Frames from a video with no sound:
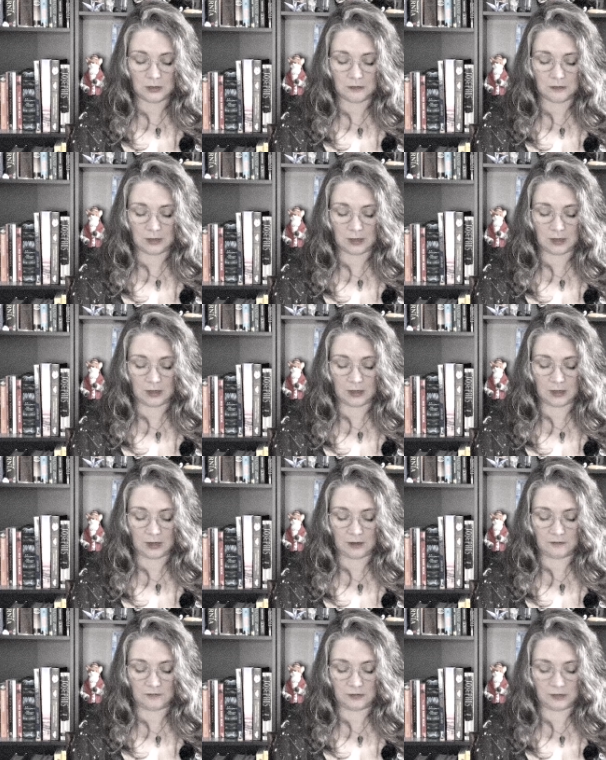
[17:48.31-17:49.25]
that I
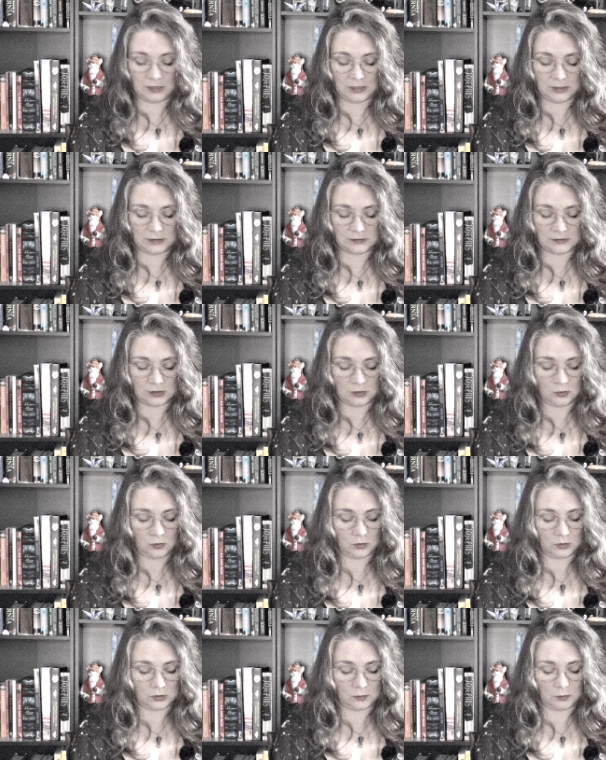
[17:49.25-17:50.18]
have things that are
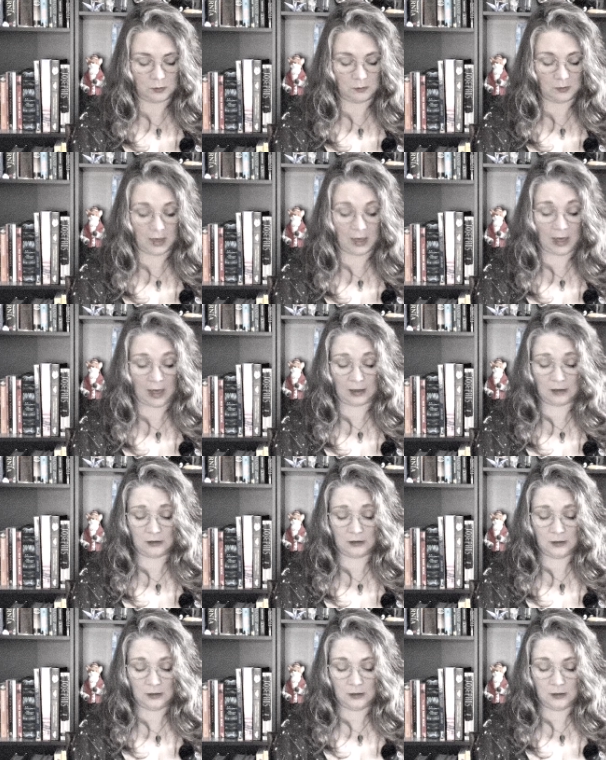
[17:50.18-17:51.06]
holding me back,